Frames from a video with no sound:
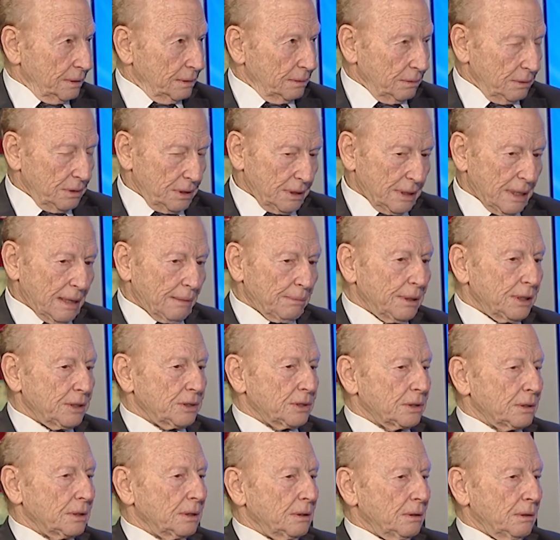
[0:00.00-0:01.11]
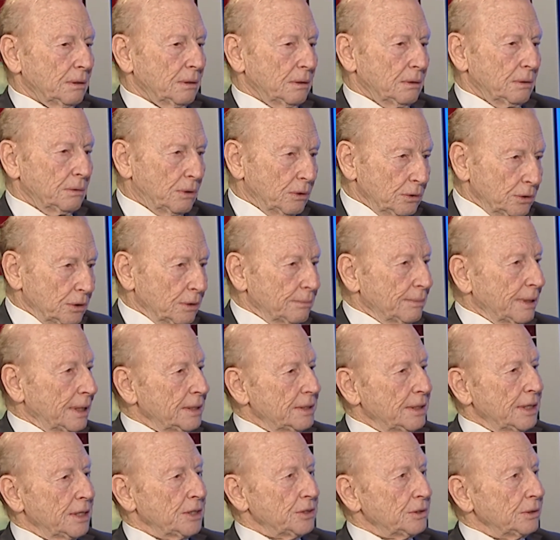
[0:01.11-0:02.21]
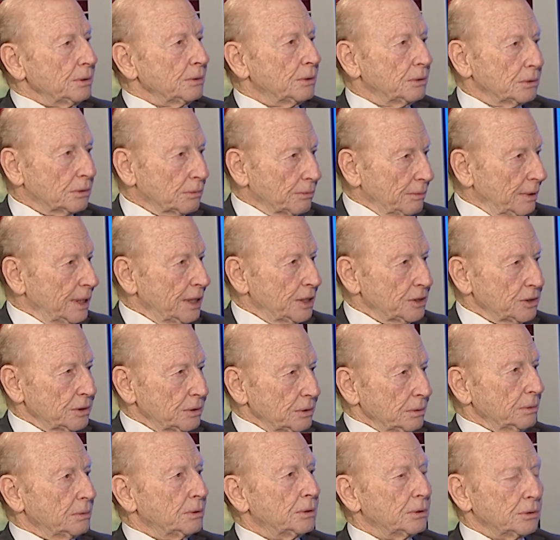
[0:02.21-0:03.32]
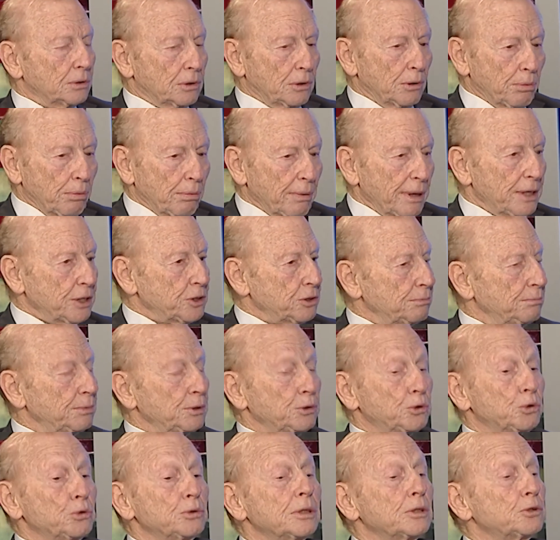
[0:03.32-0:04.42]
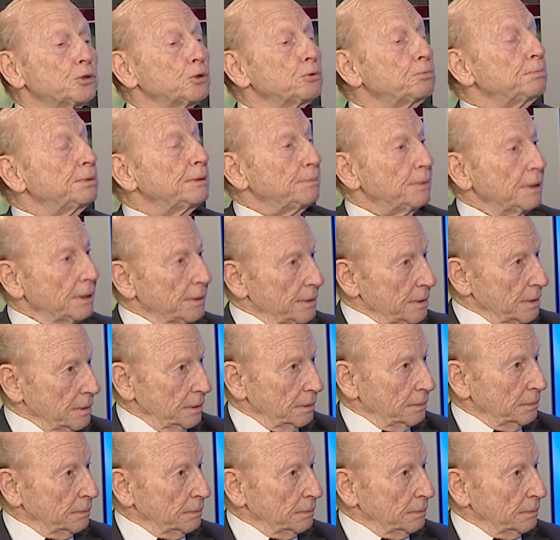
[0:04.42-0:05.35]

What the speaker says: to establish good normalization, good relation, good cooperation between the two peoples